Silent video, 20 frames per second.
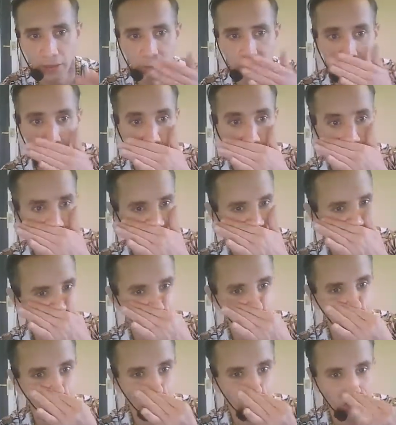We're looking at the
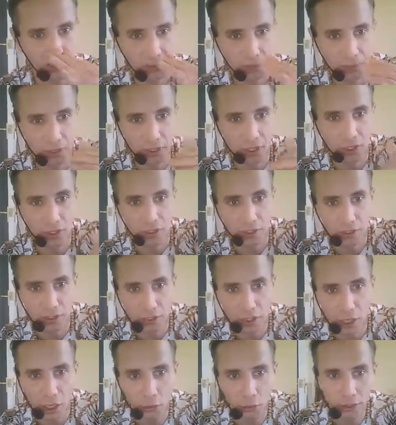cast. We got
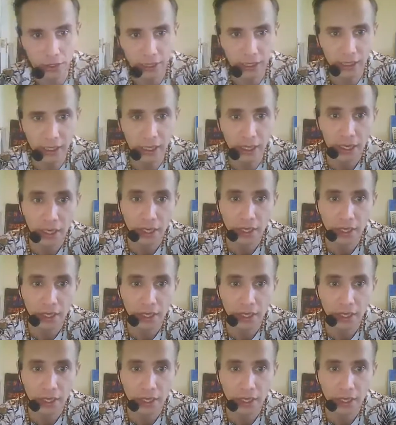Cody